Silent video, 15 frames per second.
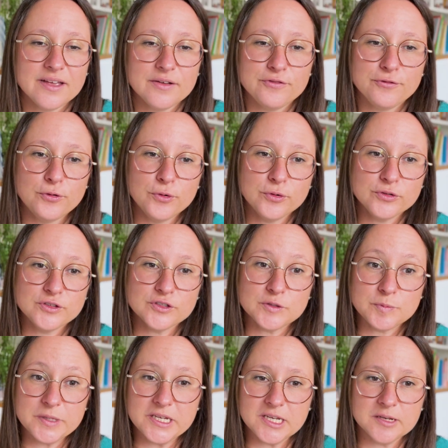for the
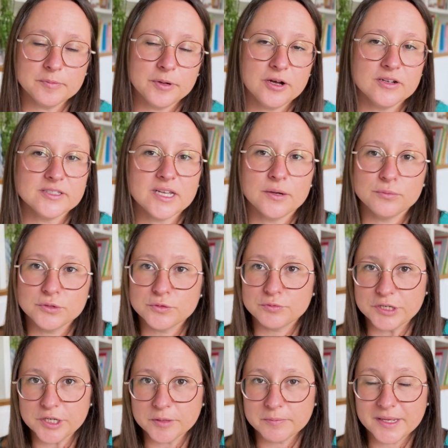speaking part, I would
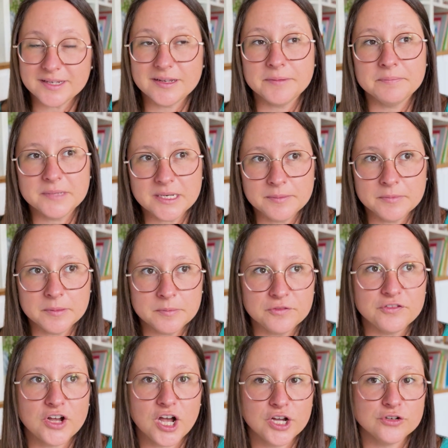recommend a minimum
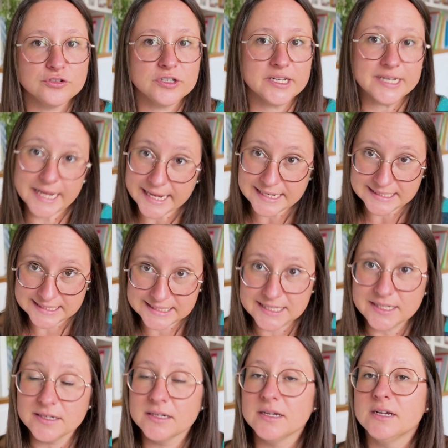of
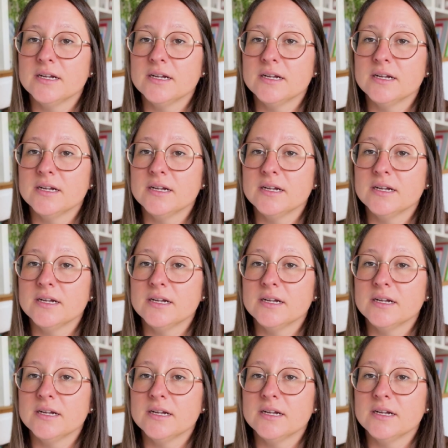180